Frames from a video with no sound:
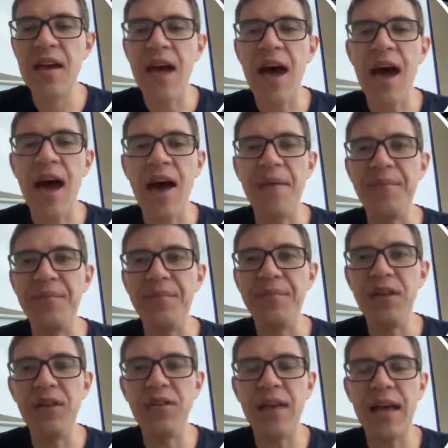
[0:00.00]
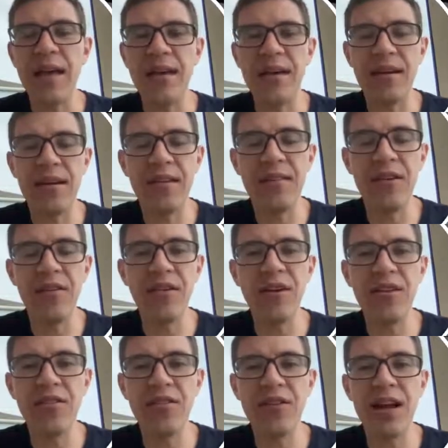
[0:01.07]
like they're
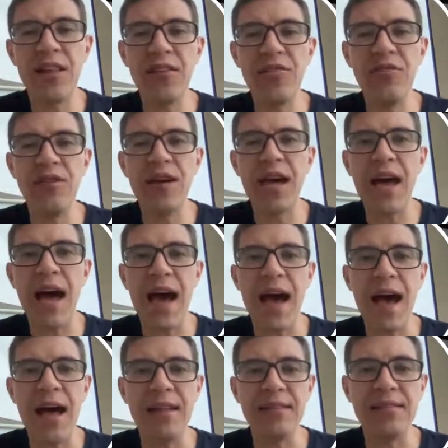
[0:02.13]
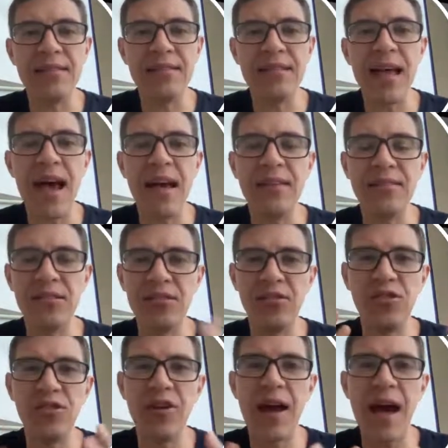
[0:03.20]
not gonna look as nice because
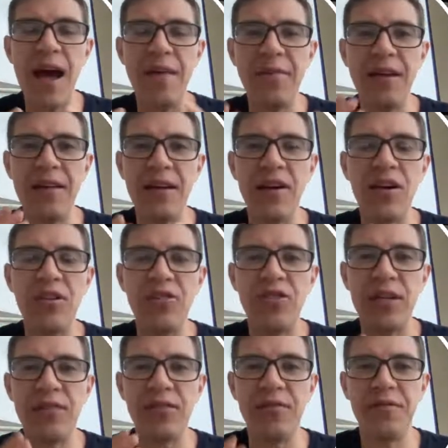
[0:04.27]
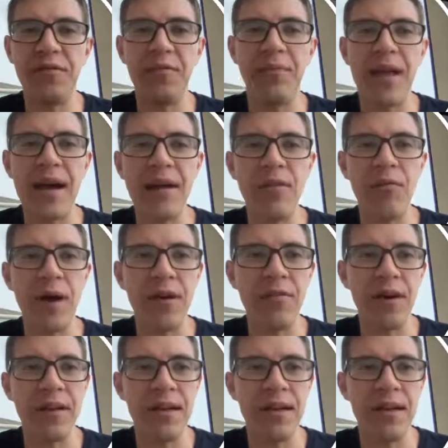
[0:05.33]
you're gonna have like the contrast of black and white, right?